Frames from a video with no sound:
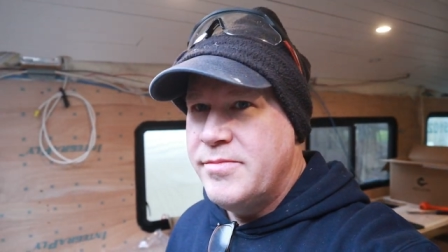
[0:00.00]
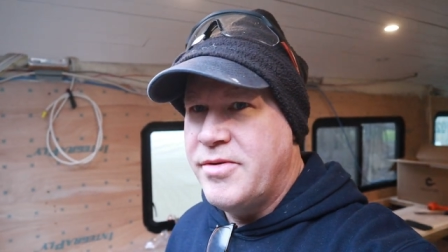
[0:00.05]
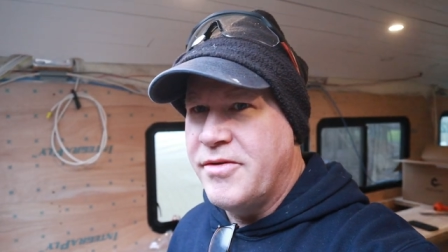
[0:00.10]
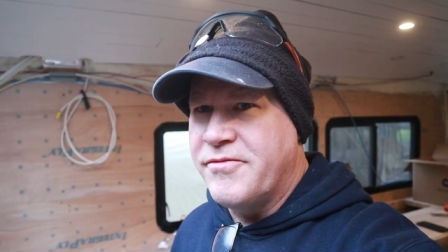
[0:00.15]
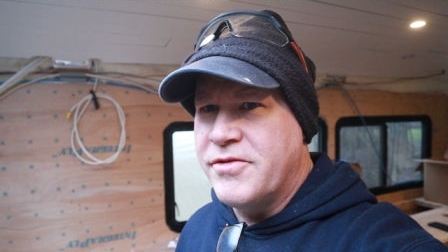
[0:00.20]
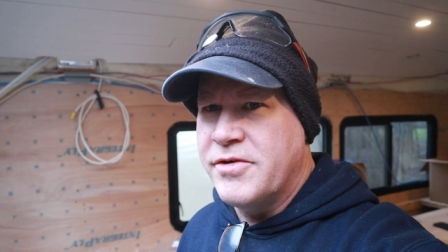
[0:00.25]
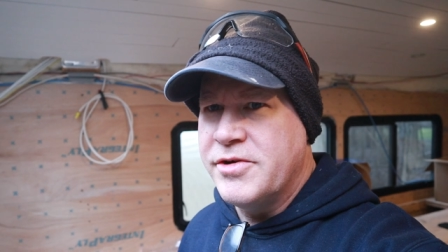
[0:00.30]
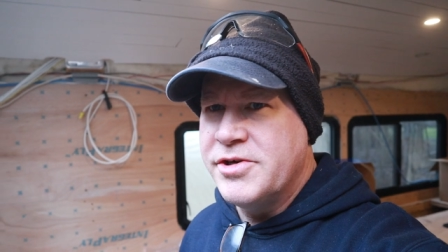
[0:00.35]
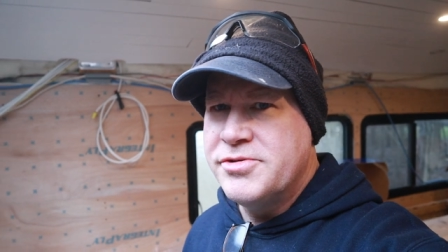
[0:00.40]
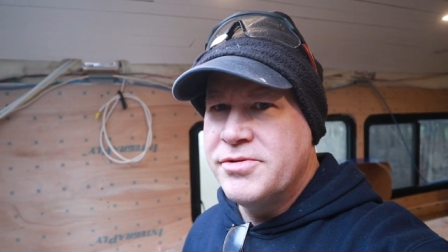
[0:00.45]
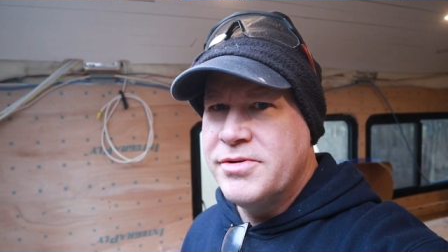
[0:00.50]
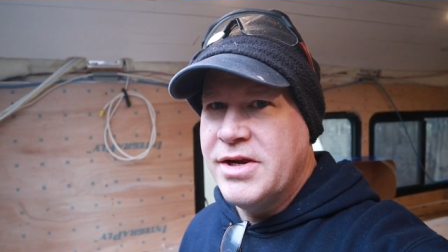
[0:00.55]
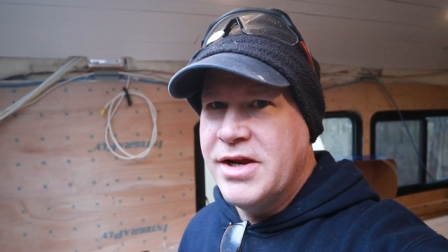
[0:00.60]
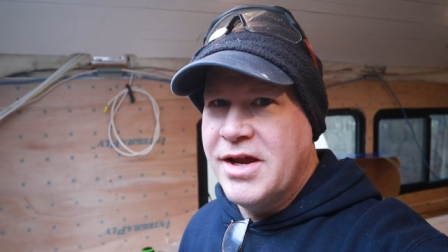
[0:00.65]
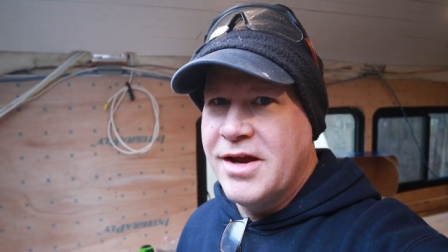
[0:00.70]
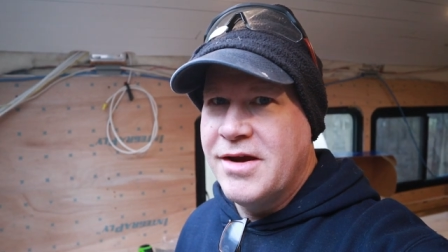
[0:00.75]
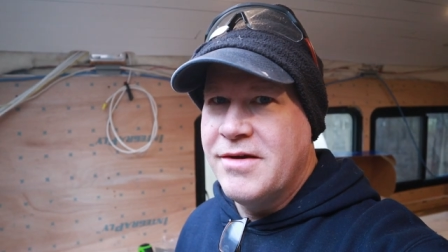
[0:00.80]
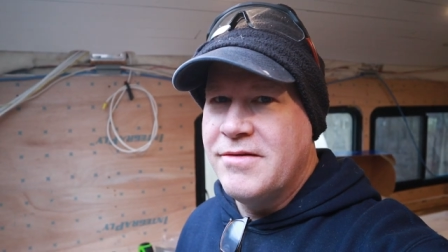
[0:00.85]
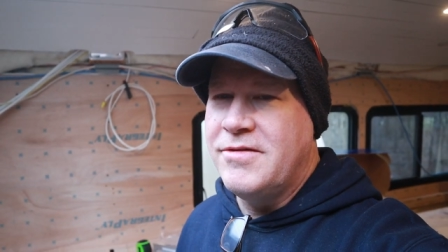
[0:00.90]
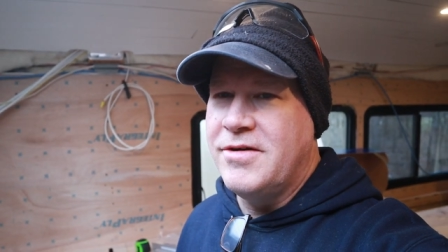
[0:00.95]
But for
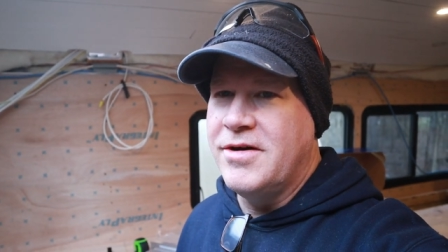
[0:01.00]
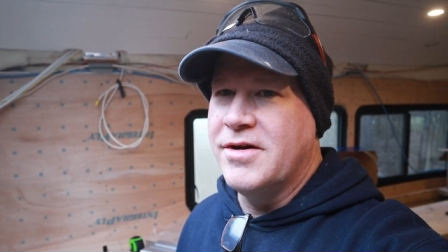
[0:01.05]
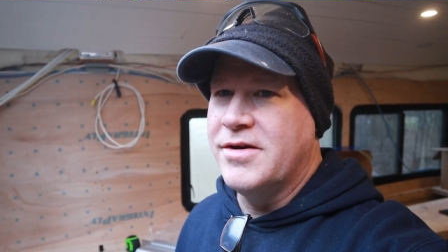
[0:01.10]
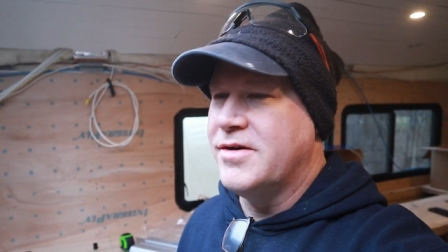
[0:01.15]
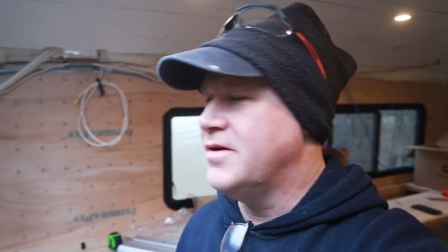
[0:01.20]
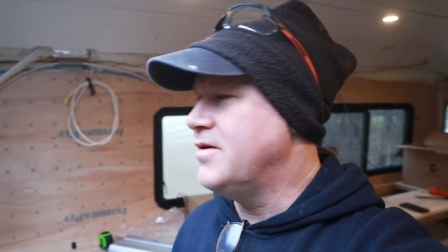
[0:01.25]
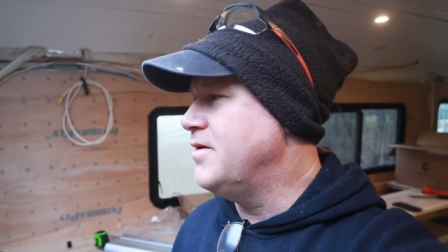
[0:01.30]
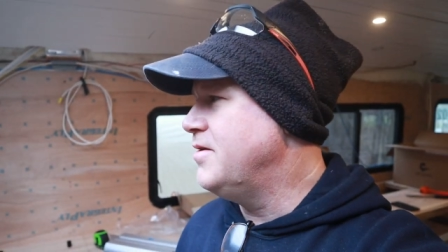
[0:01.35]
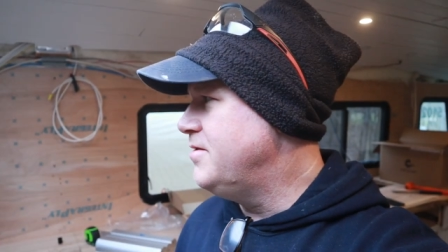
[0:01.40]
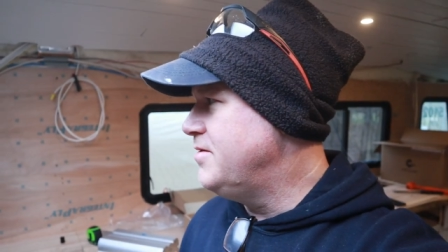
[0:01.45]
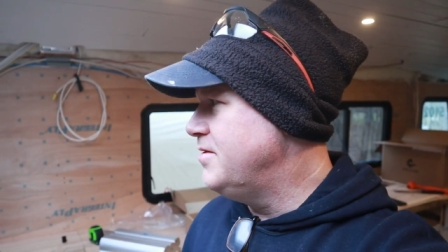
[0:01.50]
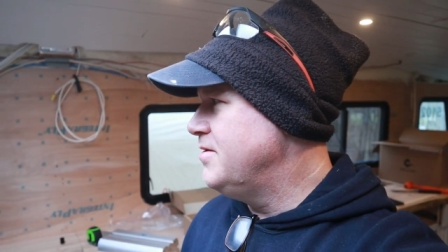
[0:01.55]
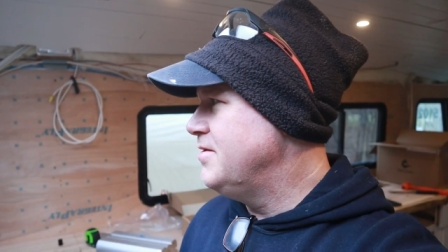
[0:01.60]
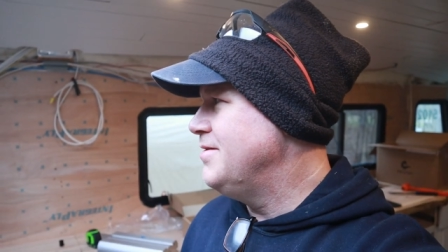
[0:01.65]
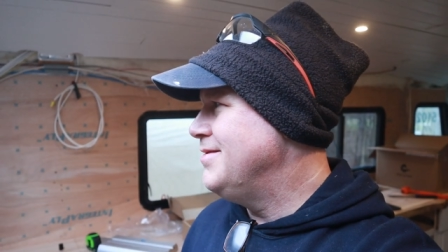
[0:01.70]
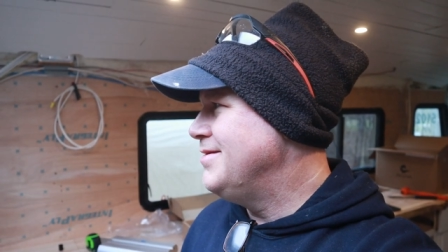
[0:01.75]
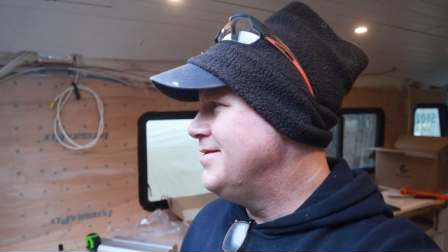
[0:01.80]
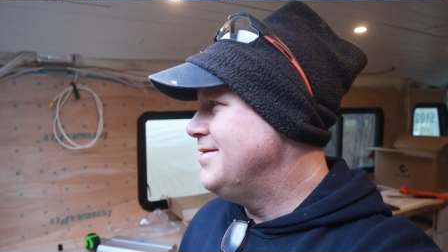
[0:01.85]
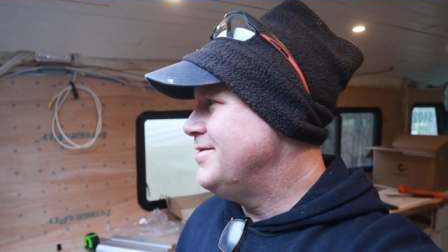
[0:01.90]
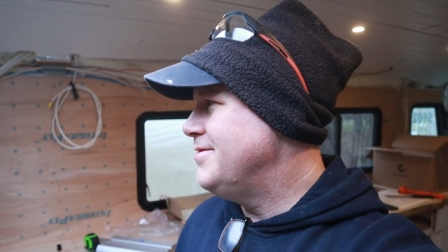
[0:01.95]
drinking water,
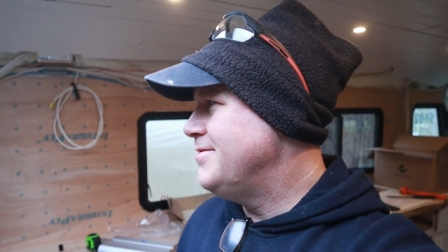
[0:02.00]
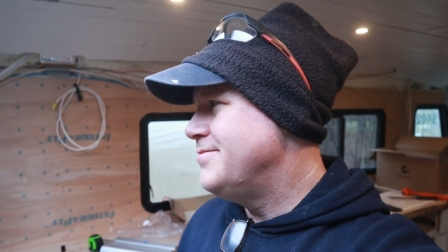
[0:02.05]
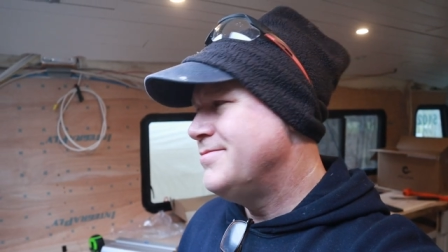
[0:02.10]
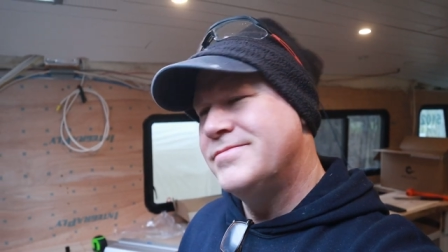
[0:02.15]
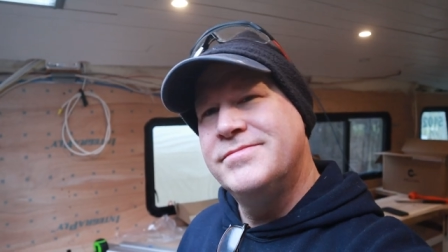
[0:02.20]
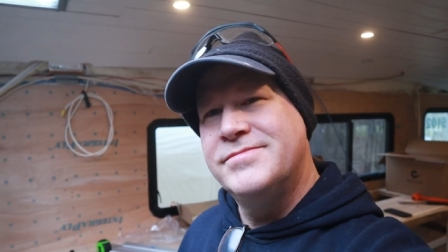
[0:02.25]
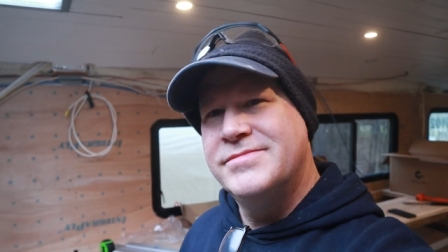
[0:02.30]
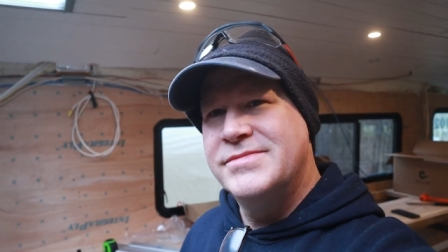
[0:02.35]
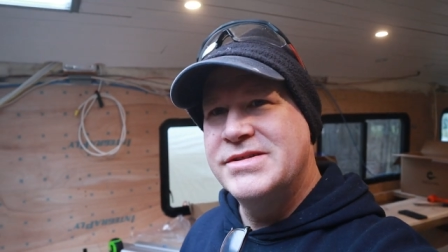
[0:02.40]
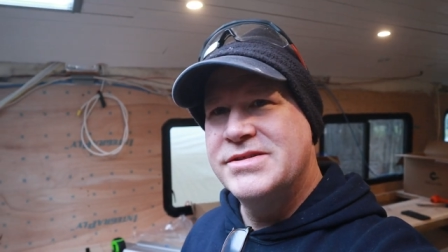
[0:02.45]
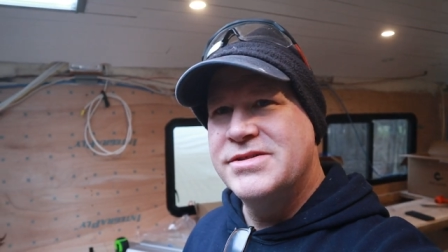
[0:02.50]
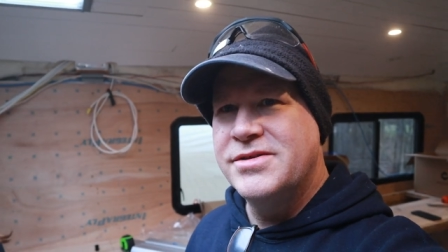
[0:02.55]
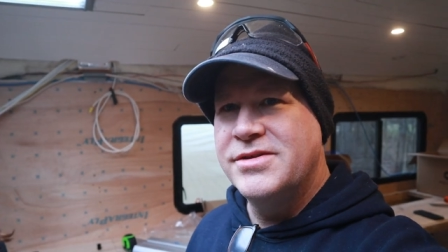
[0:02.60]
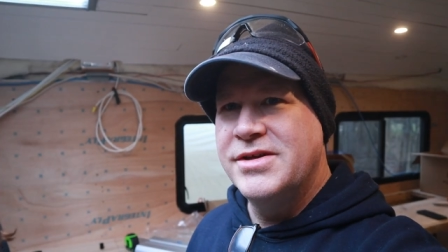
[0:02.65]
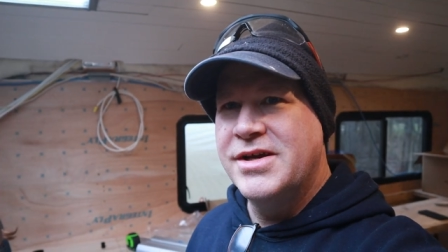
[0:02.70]
there's